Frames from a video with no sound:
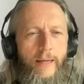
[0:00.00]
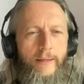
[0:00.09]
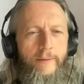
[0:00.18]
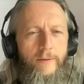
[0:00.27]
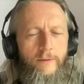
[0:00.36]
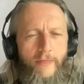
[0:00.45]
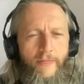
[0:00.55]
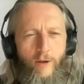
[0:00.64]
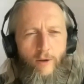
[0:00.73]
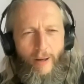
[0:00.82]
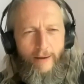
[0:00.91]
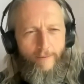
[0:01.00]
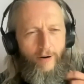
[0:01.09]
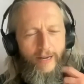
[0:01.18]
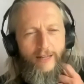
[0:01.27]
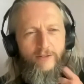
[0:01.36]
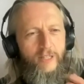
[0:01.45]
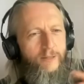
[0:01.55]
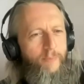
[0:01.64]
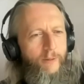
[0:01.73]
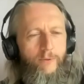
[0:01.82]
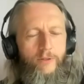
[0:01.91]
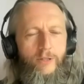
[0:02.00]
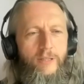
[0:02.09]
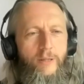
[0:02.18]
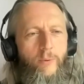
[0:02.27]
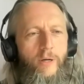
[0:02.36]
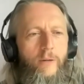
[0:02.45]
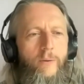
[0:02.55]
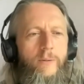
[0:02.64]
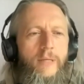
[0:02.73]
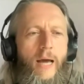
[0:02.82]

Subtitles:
And I think you might have already answered this, but we'll just see where it goes.